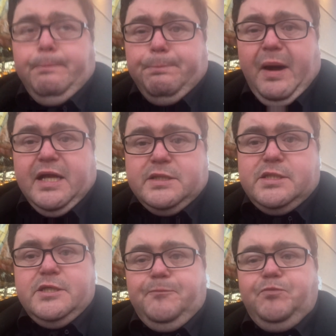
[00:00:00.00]

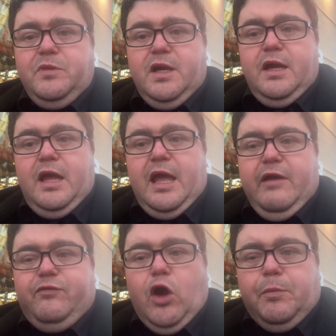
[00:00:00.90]
But
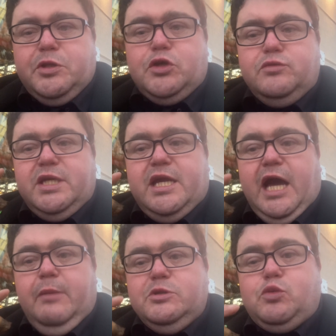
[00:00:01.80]
if the opportunity
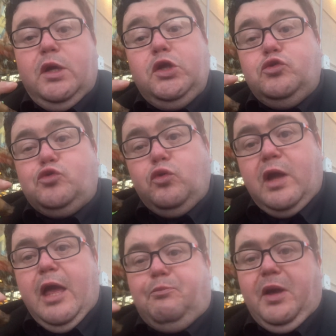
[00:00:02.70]
comes where you do
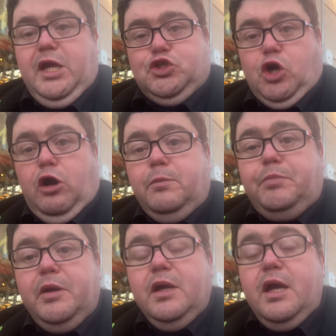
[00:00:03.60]
get a paid job,
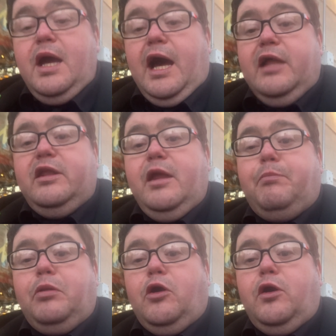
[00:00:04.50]
and the
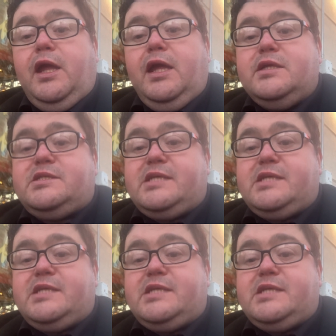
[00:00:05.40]
employee